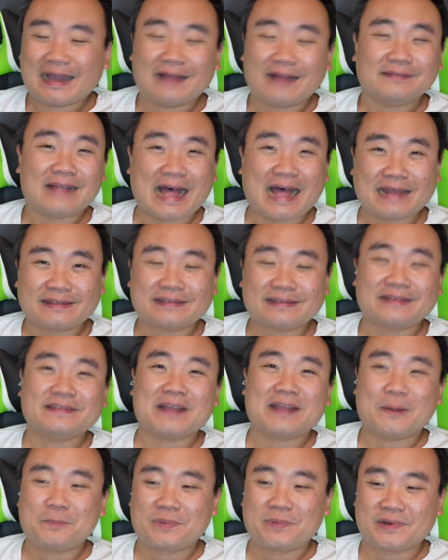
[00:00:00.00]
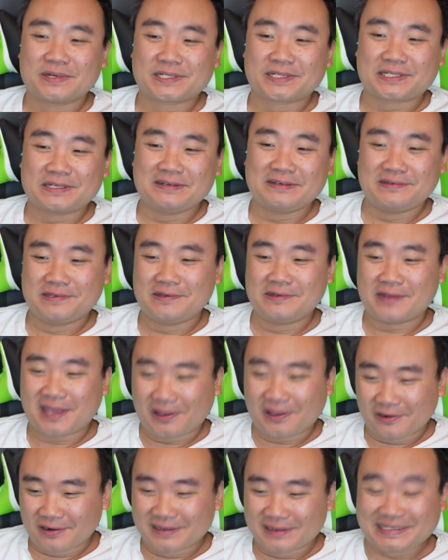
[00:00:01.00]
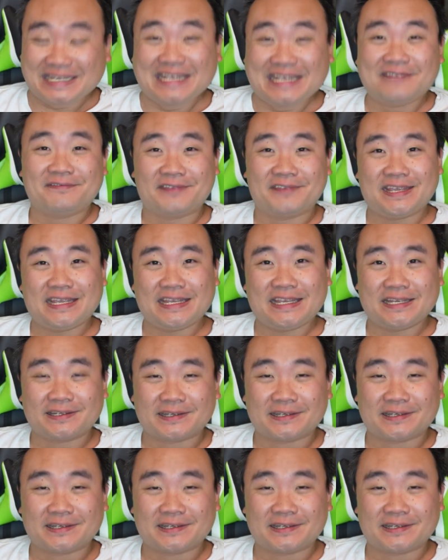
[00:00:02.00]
A lot of the numbers you hear on TV